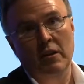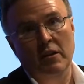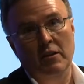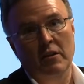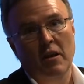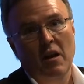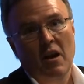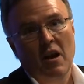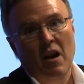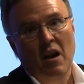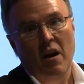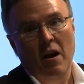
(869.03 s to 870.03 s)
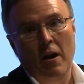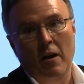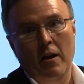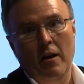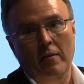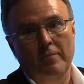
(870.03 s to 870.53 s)
it
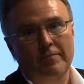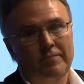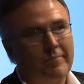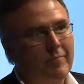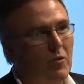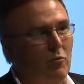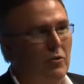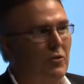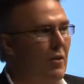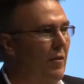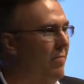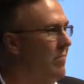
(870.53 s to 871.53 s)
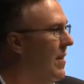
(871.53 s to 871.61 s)
was, I